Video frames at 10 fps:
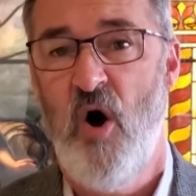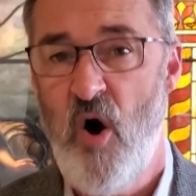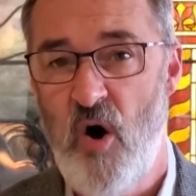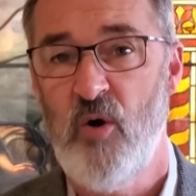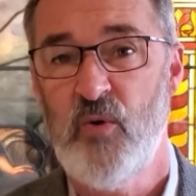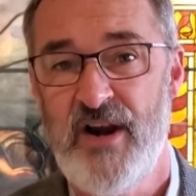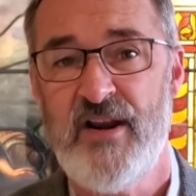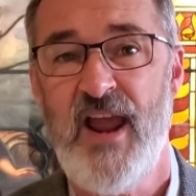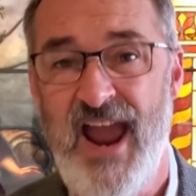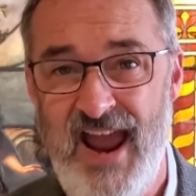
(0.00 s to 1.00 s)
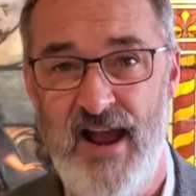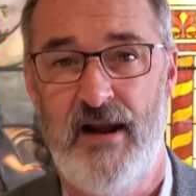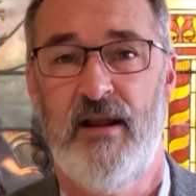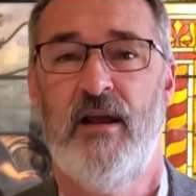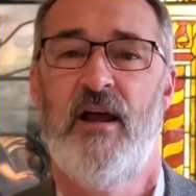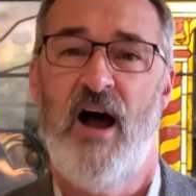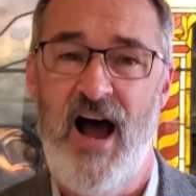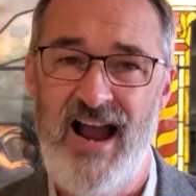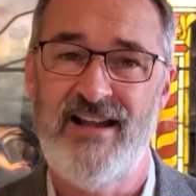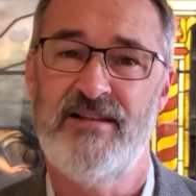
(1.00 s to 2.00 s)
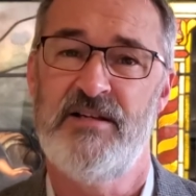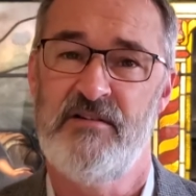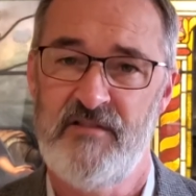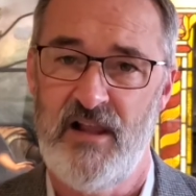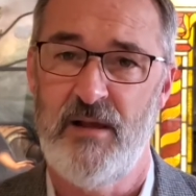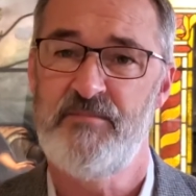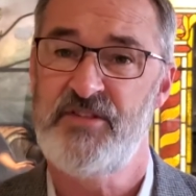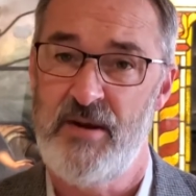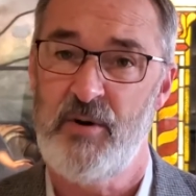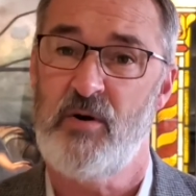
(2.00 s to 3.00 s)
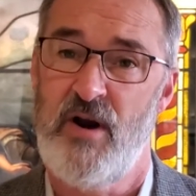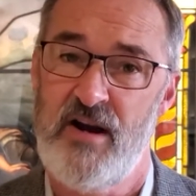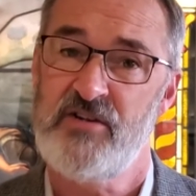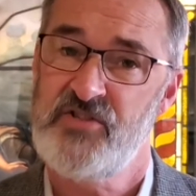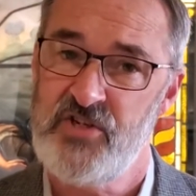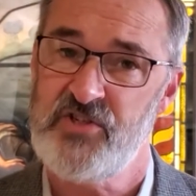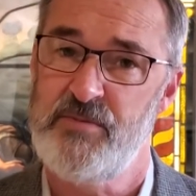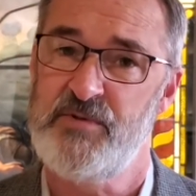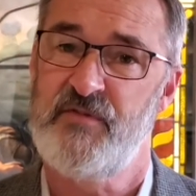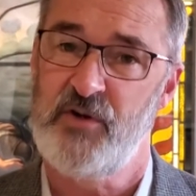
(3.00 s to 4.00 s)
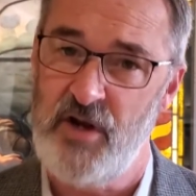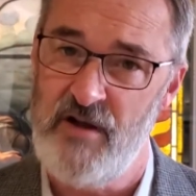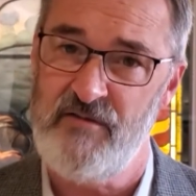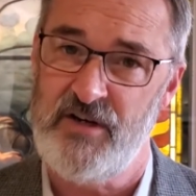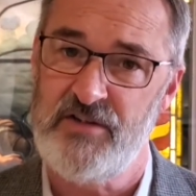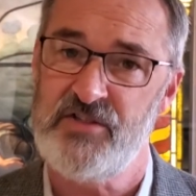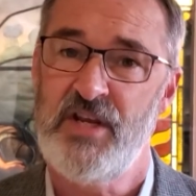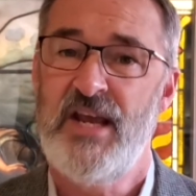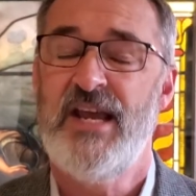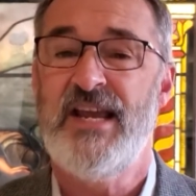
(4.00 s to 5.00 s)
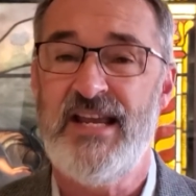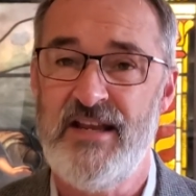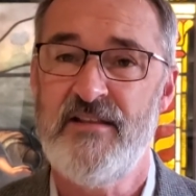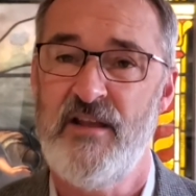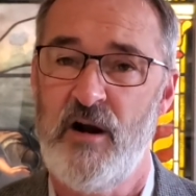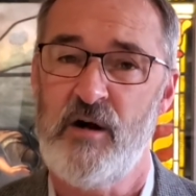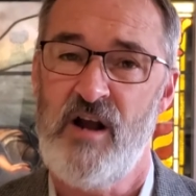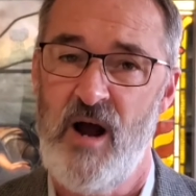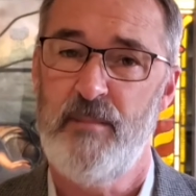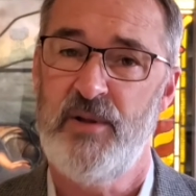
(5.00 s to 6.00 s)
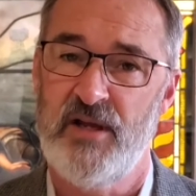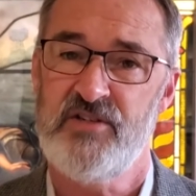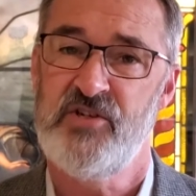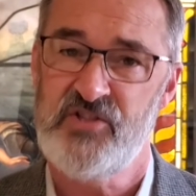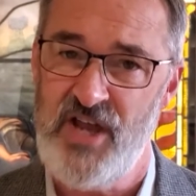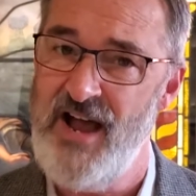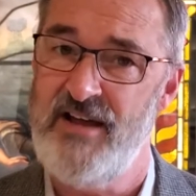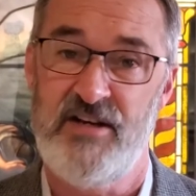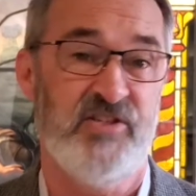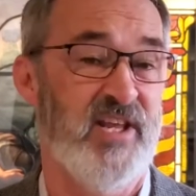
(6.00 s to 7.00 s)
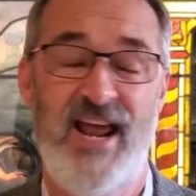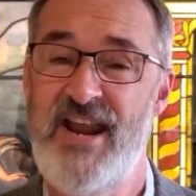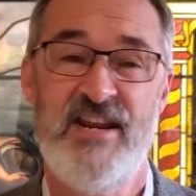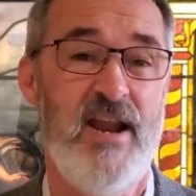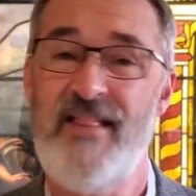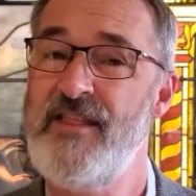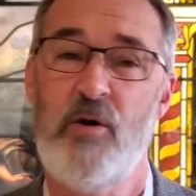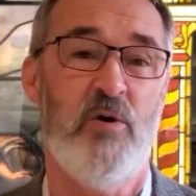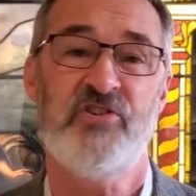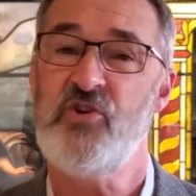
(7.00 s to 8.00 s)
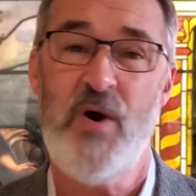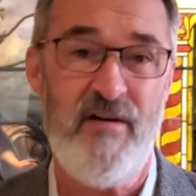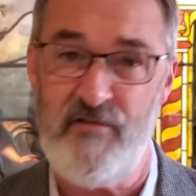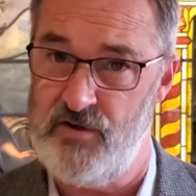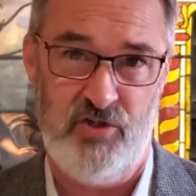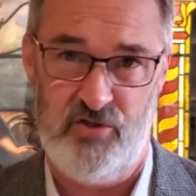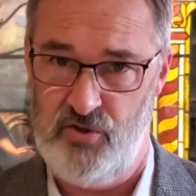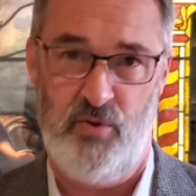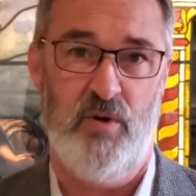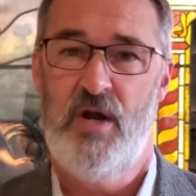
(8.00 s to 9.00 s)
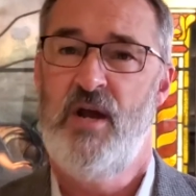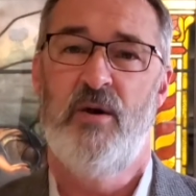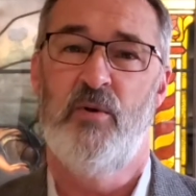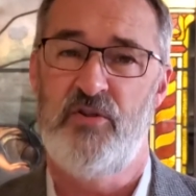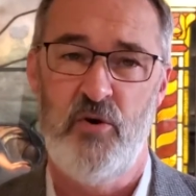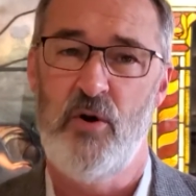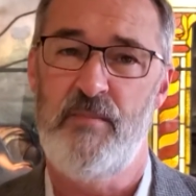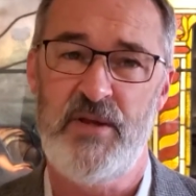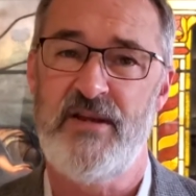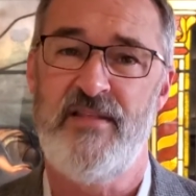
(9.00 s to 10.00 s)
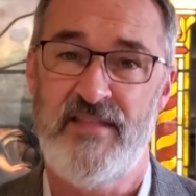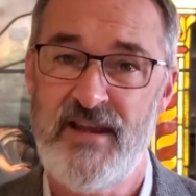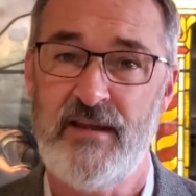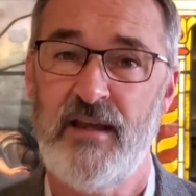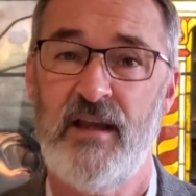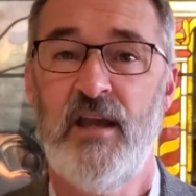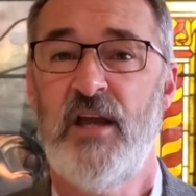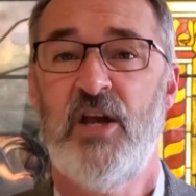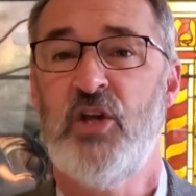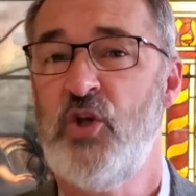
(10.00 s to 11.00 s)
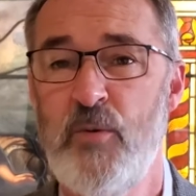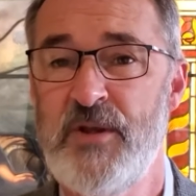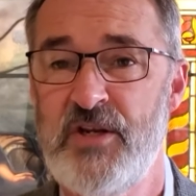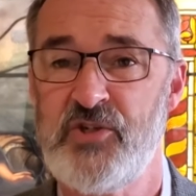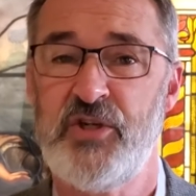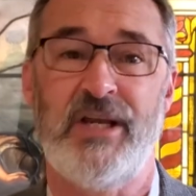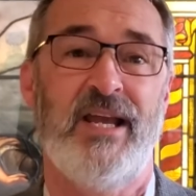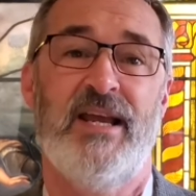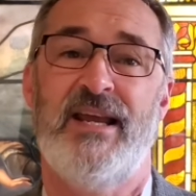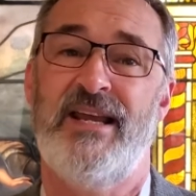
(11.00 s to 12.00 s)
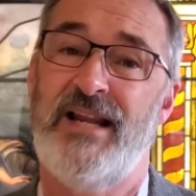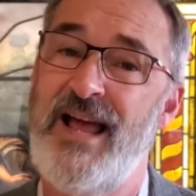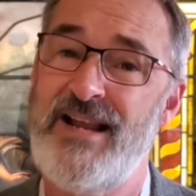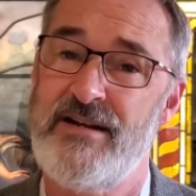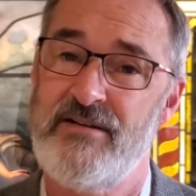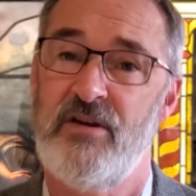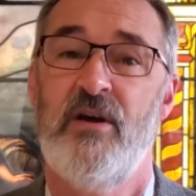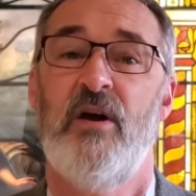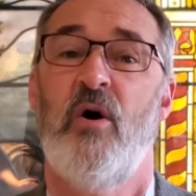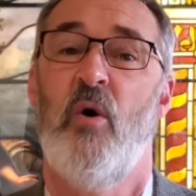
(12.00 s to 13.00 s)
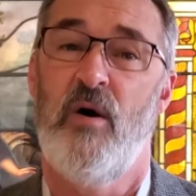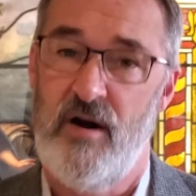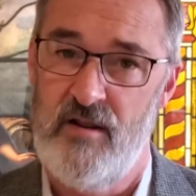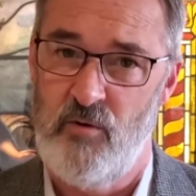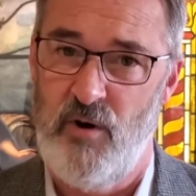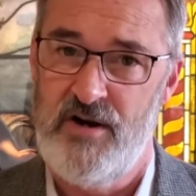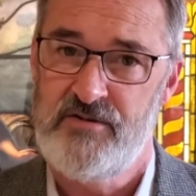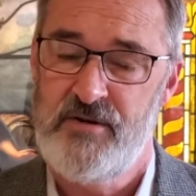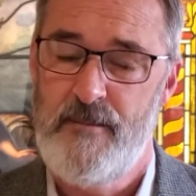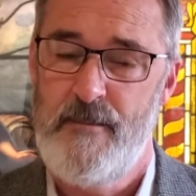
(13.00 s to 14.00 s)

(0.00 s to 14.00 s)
already had highly developed democratic systems for governance in their complex societies that had nothing whatsoever to do with European thinking, humanistic, enlightened, or otherwise.